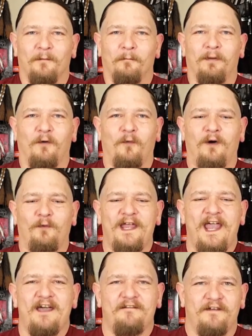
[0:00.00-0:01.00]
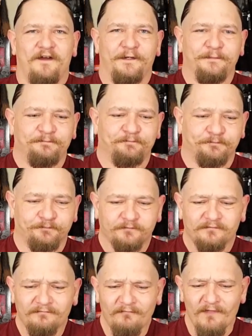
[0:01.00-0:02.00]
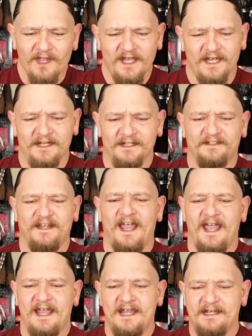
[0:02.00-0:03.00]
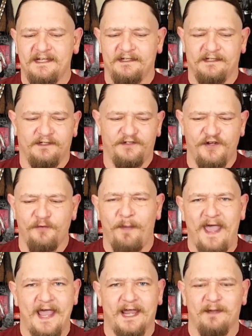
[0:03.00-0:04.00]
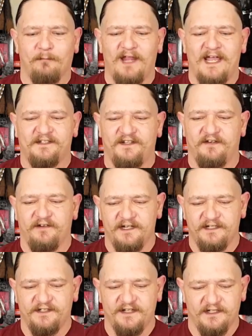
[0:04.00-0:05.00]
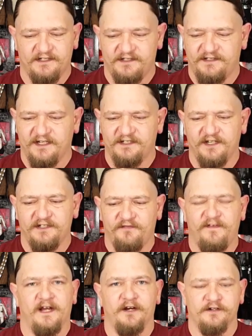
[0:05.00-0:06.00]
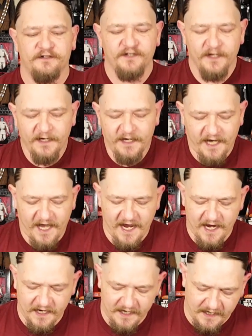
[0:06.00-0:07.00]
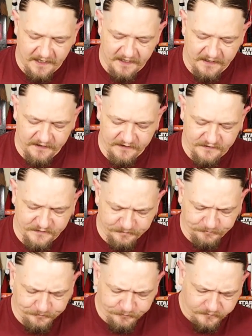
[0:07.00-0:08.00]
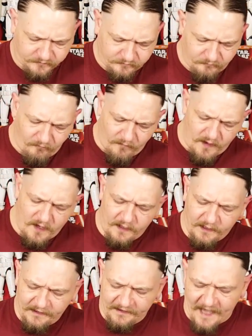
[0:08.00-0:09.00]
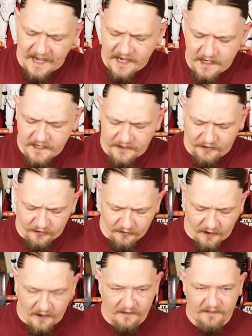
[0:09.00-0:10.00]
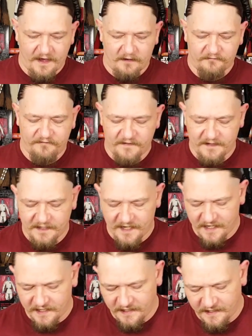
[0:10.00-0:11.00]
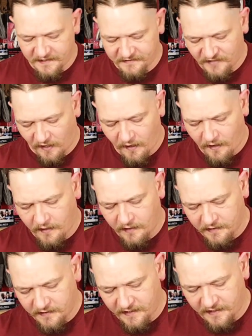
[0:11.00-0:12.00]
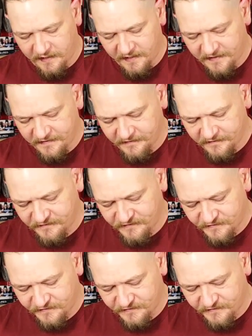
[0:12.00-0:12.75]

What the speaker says: but what we have here is a 2-pack Black Series 6-inch figures, and it is Leia in her Hoth outfit, and it is Han in